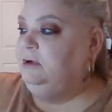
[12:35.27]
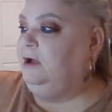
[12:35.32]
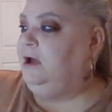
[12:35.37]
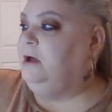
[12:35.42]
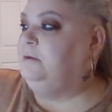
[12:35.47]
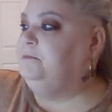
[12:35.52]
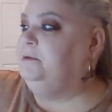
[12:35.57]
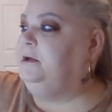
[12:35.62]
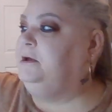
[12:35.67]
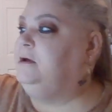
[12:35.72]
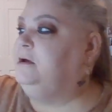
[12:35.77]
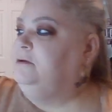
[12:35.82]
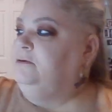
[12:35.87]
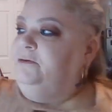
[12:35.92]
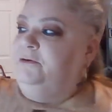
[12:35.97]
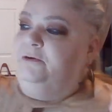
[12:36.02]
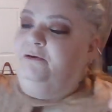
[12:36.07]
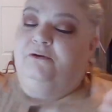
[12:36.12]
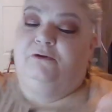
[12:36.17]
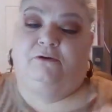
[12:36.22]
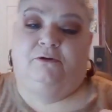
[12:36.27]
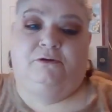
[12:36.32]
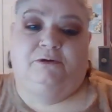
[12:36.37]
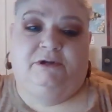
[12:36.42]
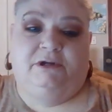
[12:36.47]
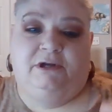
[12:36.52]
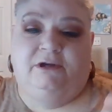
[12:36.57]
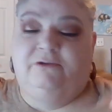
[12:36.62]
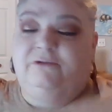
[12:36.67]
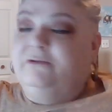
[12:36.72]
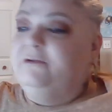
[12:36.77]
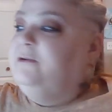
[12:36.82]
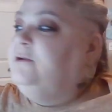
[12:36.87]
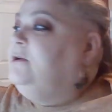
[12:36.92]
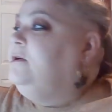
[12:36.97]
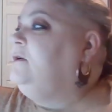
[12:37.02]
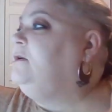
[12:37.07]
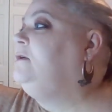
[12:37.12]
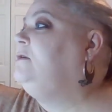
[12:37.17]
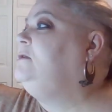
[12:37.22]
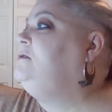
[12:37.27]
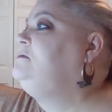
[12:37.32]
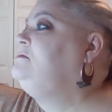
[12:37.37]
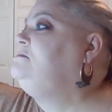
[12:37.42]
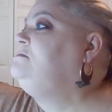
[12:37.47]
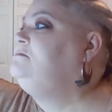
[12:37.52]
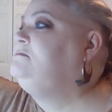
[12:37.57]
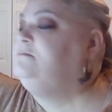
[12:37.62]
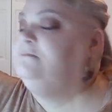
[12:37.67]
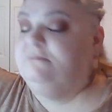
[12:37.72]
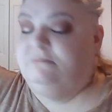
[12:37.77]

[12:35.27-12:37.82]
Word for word: Got my Country Girl t-shirt on.